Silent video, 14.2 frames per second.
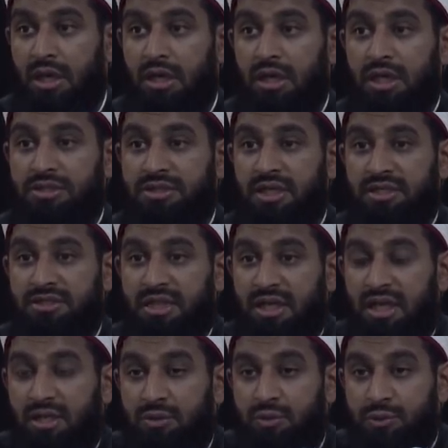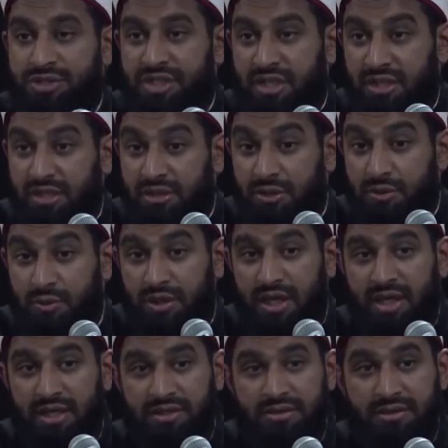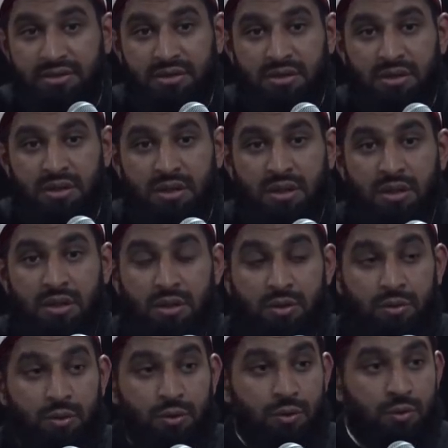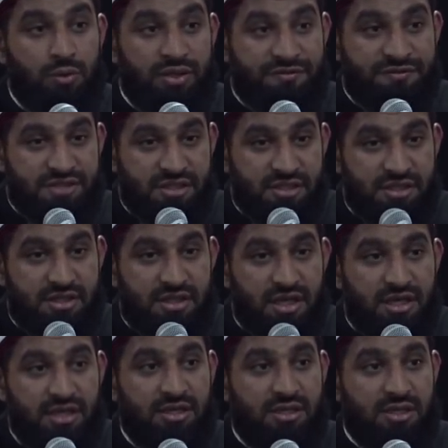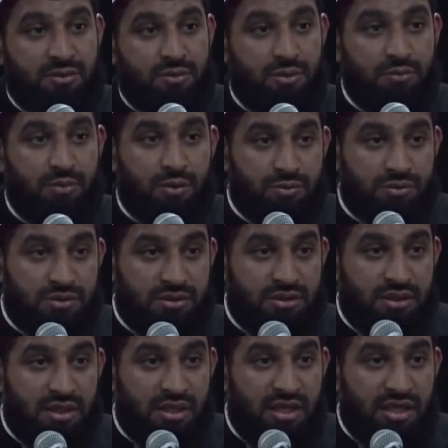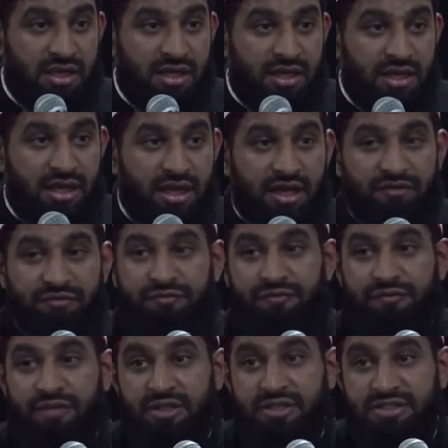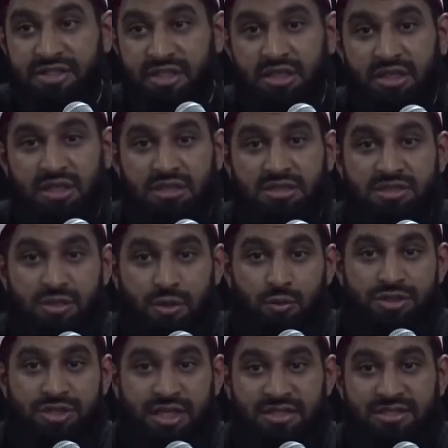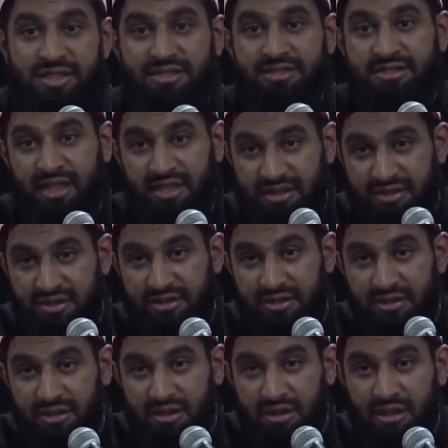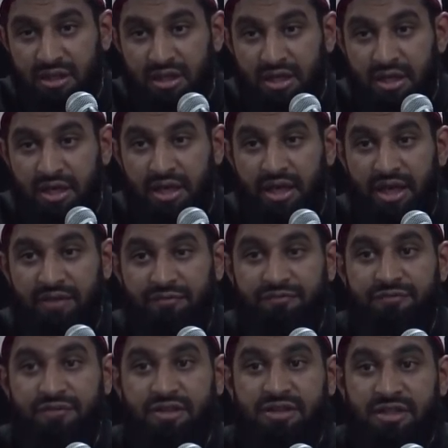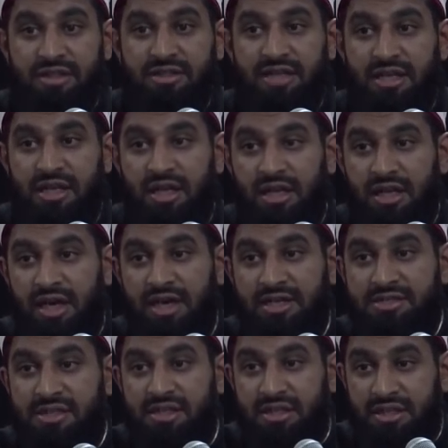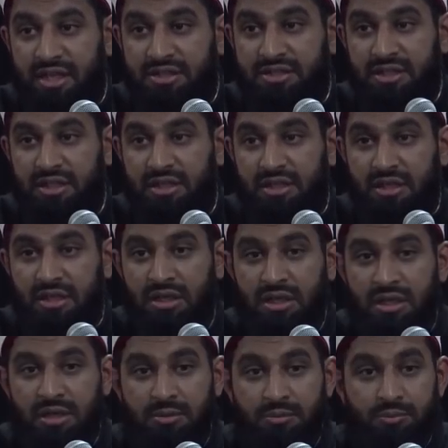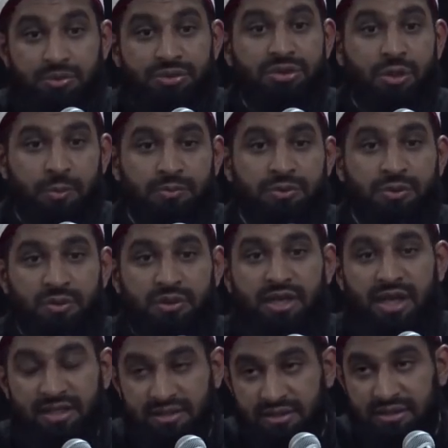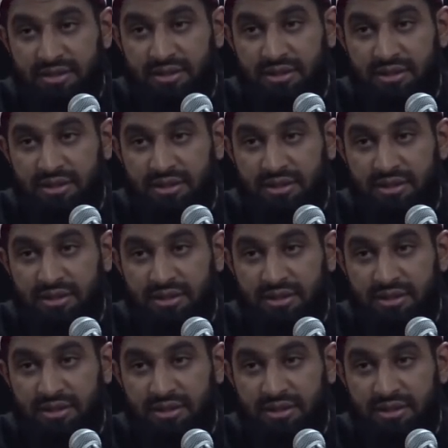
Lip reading: Allah Jalla Jalaluhu said in the Quran, Kullu nafsin dha'ikatul maut. Every single soul shall taste death. Everything that Allah has created must come to an end.